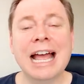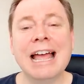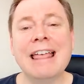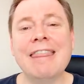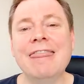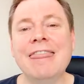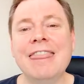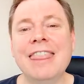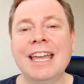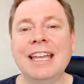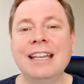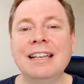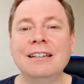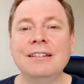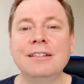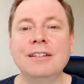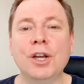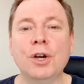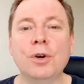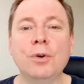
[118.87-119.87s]
and
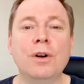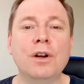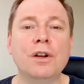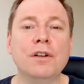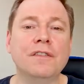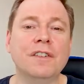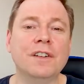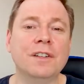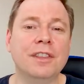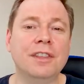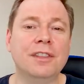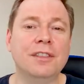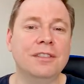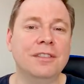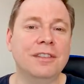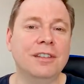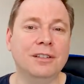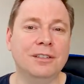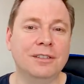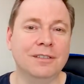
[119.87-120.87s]
then go over
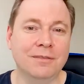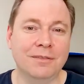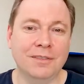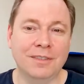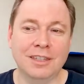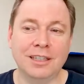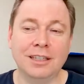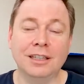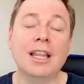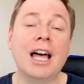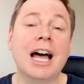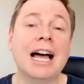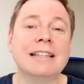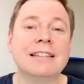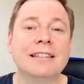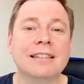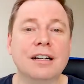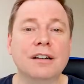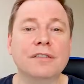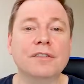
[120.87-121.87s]
the
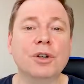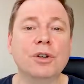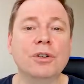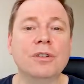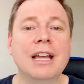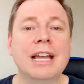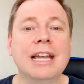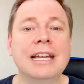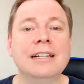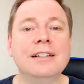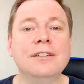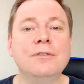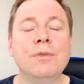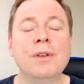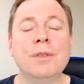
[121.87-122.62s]
lines that I've created with